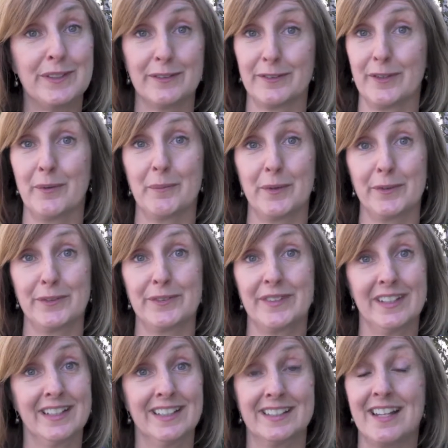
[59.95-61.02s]
There's almost
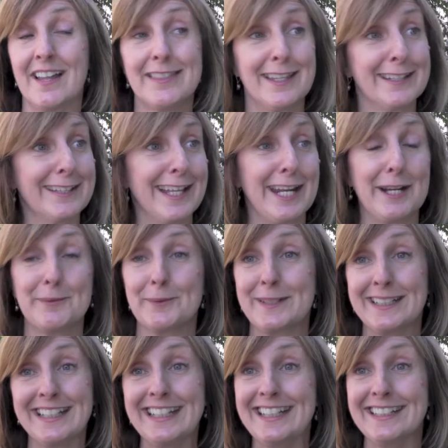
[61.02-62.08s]
nothing that I
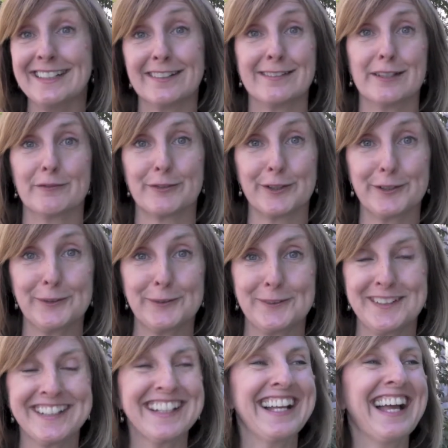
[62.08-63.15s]
wouldn't eat except for gluten.